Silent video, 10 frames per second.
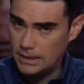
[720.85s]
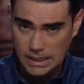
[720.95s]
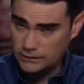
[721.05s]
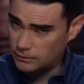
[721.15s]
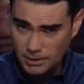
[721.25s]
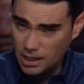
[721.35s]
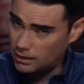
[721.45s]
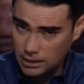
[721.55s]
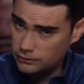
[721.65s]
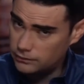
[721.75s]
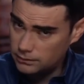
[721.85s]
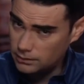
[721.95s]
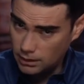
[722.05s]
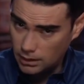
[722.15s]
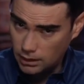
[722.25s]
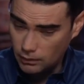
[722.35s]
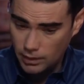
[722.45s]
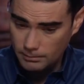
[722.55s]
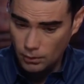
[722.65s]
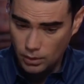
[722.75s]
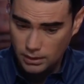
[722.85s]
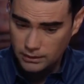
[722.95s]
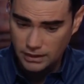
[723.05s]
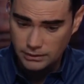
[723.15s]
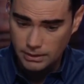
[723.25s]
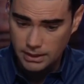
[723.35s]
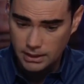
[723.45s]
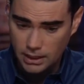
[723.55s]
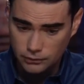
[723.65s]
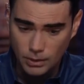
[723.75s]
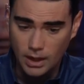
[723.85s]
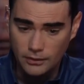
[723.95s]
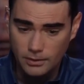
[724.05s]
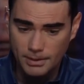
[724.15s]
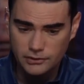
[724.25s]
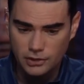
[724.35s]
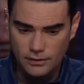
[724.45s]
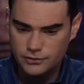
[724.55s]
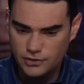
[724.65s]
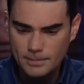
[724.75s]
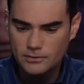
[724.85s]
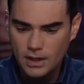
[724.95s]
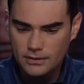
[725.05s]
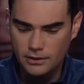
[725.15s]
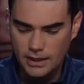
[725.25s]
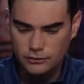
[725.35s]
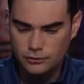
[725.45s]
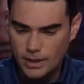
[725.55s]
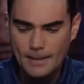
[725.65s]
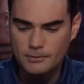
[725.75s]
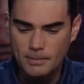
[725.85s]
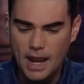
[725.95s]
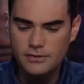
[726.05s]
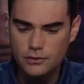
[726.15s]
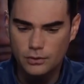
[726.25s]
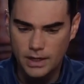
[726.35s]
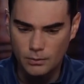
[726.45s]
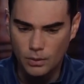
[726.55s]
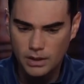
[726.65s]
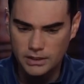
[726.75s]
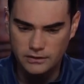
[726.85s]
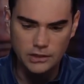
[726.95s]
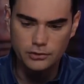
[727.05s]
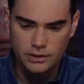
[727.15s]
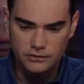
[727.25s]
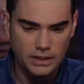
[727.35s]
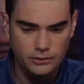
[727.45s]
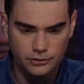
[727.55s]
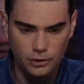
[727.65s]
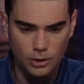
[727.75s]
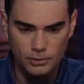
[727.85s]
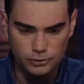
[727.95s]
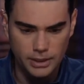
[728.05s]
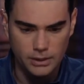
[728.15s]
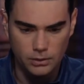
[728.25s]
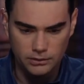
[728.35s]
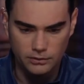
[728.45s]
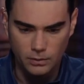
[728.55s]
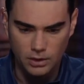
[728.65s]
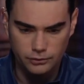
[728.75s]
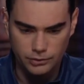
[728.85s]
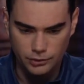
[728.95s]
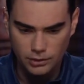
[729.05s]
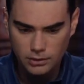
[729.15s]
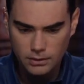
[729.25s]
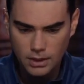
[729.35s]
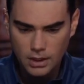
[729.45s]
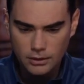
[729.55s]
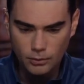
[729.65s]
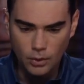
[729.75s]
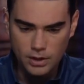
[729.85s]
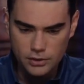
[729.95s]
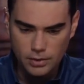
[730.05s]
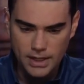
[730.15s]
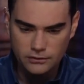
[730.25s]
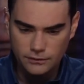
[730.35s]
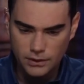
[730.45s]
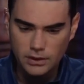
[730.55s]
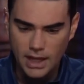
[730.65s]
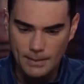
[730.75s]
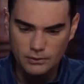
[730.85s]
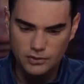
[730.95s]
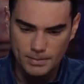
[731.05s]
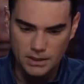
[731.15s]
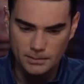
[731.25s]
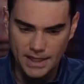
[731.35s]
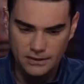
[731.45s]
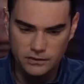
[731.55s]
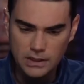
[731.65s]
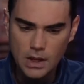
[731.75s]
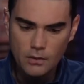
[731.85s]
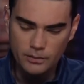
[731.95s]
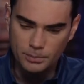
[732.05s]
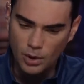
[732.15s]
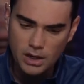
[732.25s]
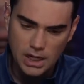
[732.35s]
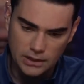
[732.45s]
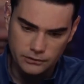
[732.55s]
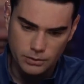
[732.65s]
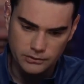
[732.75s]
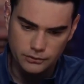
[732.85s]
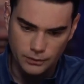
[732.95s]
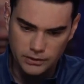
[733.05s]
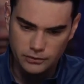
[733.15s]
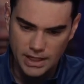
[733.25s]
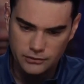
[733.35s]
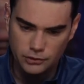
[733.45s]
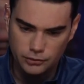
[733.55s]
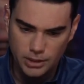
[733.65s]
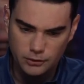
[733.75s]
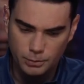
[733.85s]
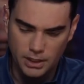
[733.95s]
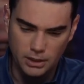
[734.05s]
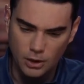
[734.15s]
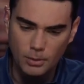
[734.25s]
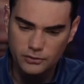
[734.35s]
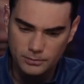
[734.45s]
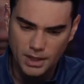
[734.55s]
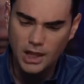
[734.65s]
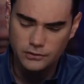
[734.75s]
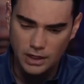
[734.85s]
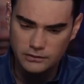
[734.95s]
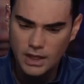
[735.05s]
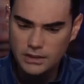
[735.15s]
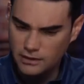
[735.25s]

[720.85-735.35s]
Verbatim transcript: And supply lines are growing more attenuated as well. There are a bunch ships that are now trapped by the Ukraine war, endangering sailors and global trade, according to the Wall Street Journal. The war in Ukraine has severely hobbled shipping in the Black Sea, with broad consequences for international transport and global supply chains.